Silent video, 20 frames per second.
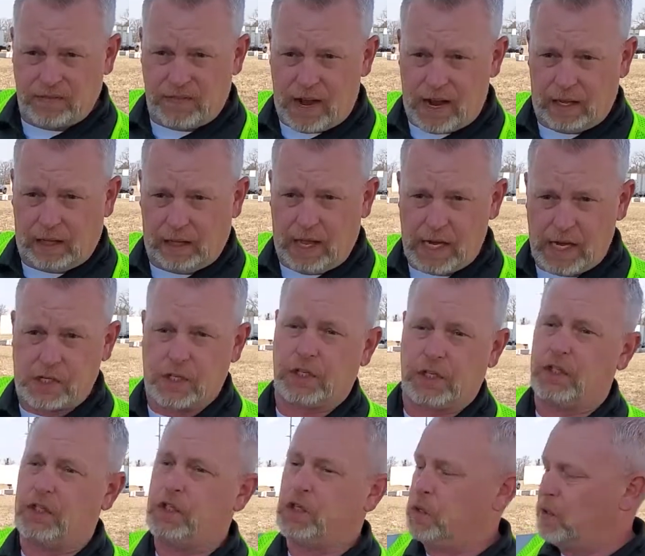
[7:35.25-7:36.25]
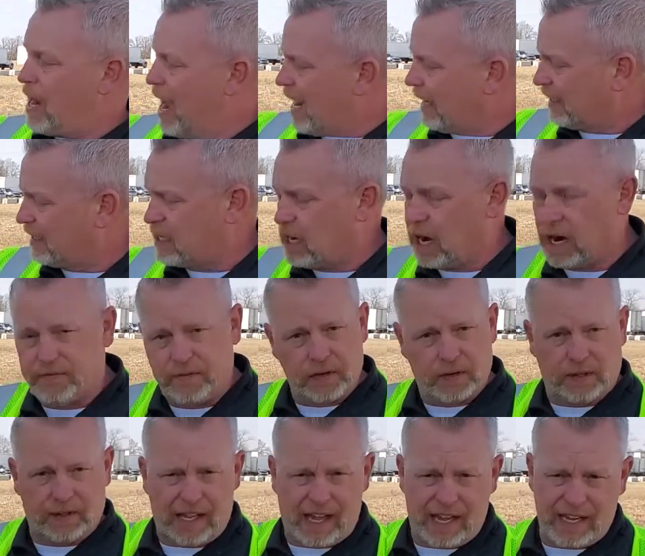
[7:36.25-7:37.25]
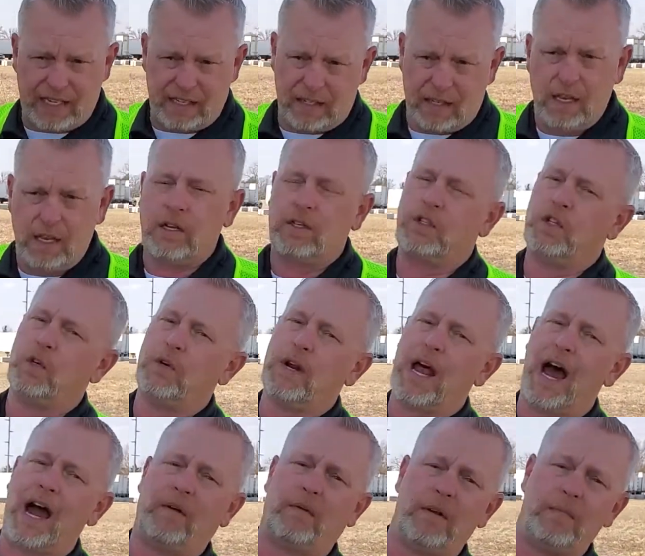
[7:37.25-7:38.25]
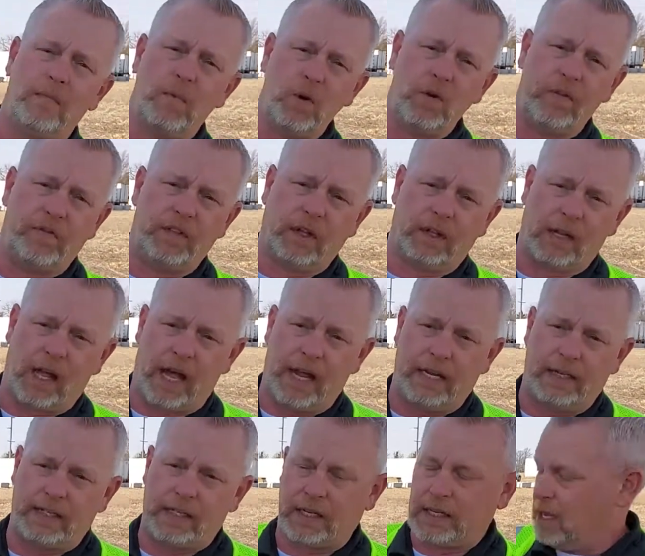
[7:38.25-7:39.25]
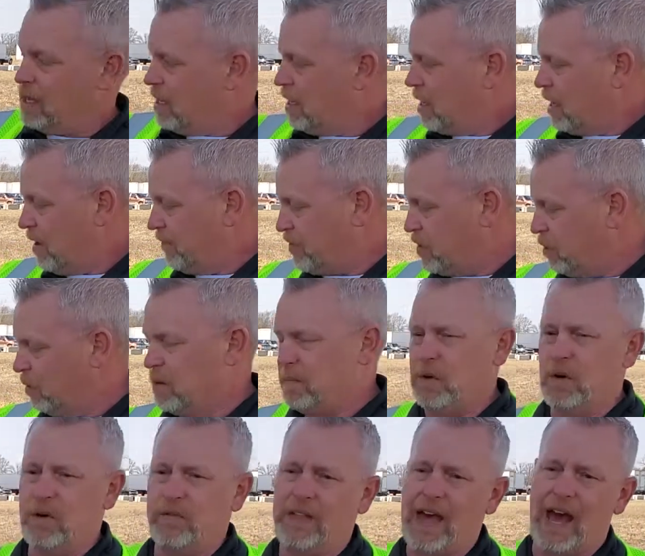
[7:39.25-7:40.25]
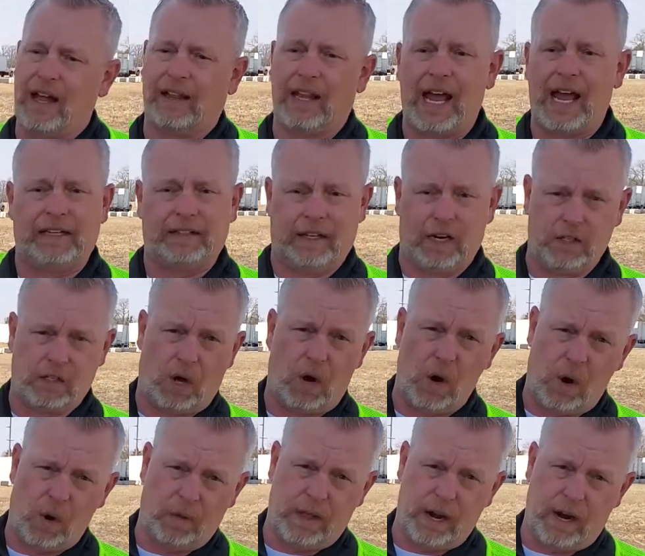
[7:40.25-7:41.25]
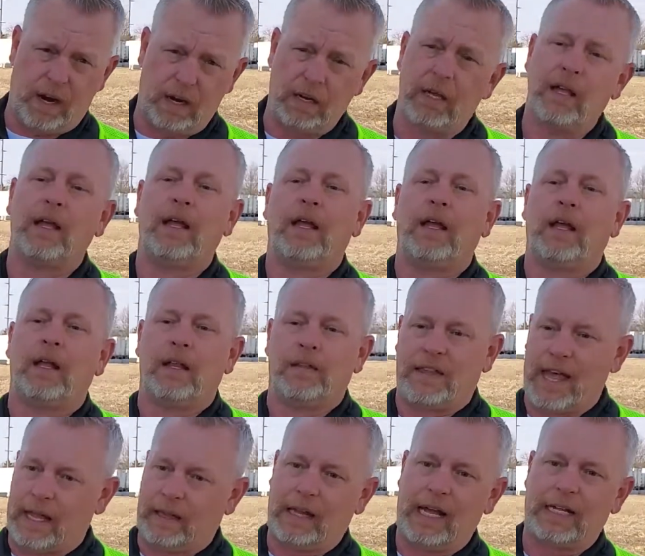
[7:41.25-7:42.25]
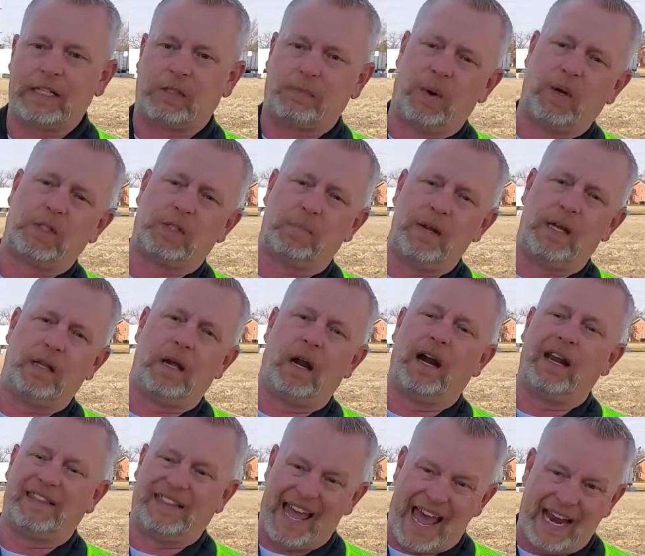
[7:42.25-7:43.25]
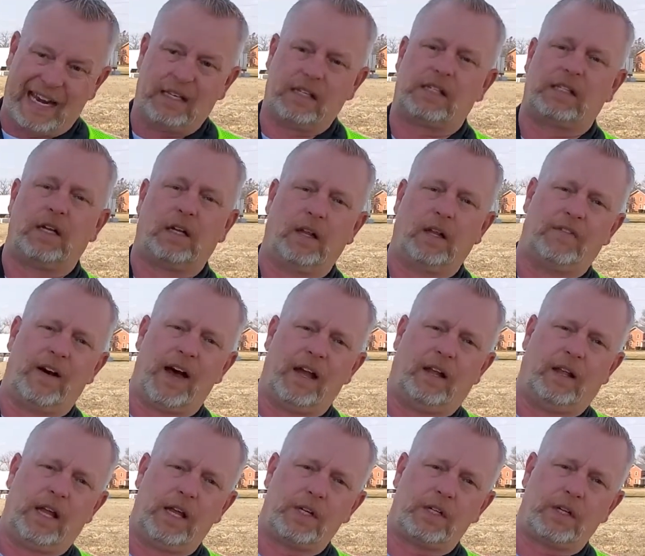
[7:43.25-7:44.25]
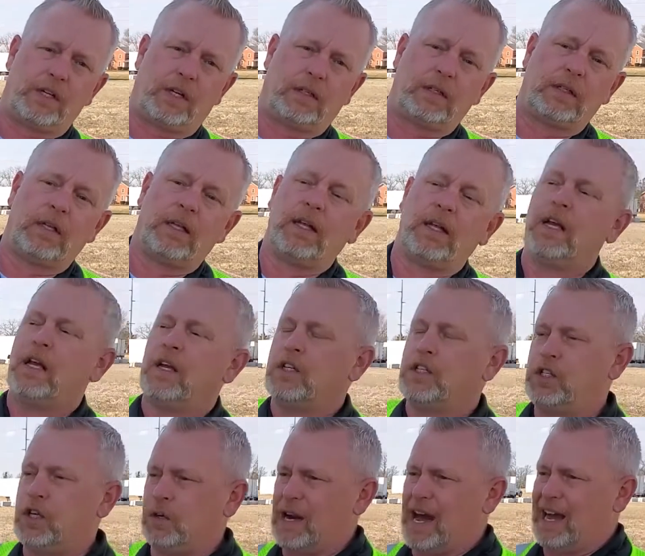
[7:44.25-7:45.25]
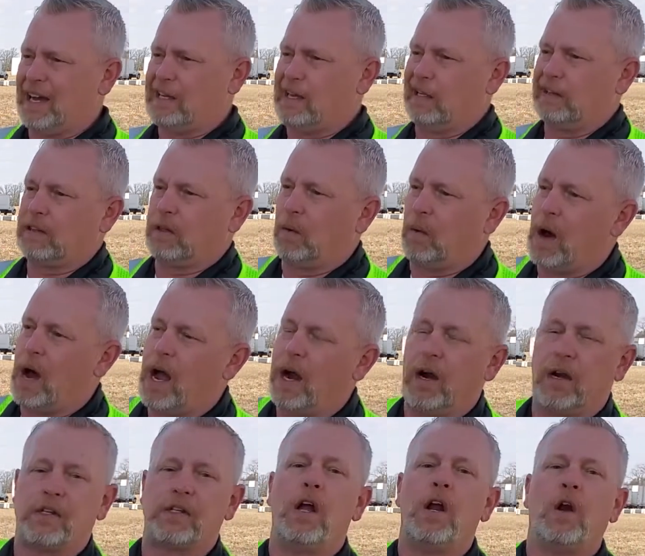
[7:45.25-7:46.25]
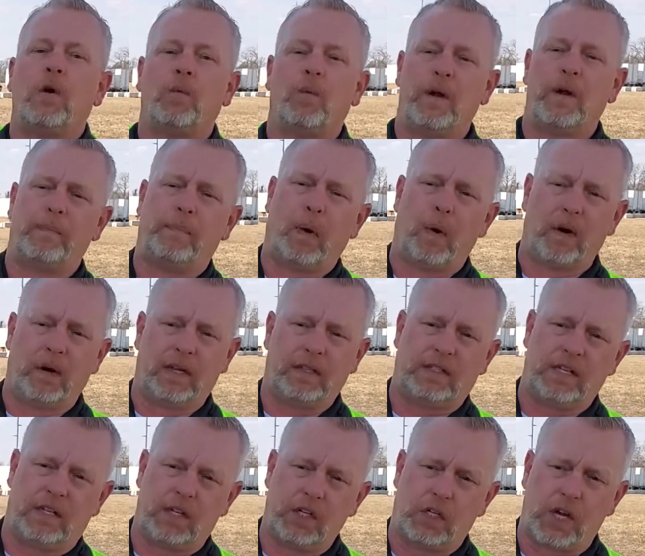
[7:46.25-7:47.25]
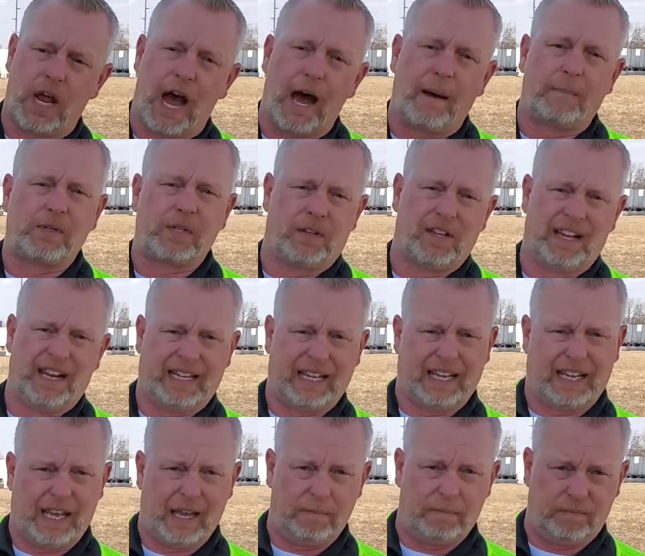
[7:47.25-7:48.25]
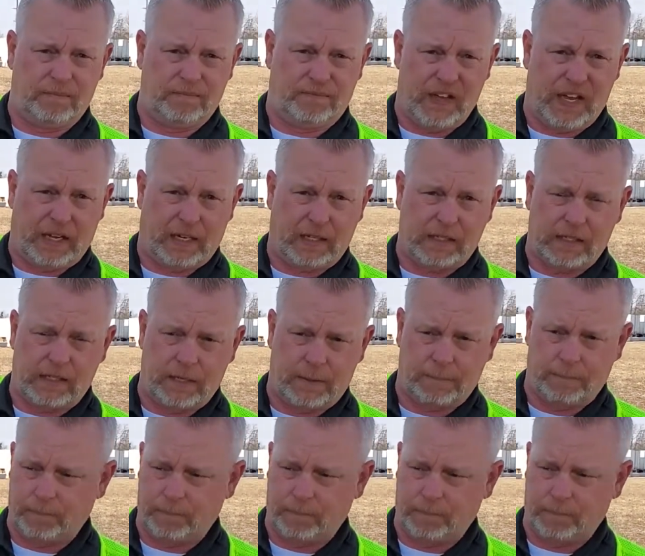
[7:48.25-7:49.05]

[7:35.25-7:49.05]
violation. Do not cover the light. Do not remove the light. If you remove that light and there's a hole there, that light's supposed to be there, that is still a violation. Do not cut the wires. Report it to the shop so that it can get fixed.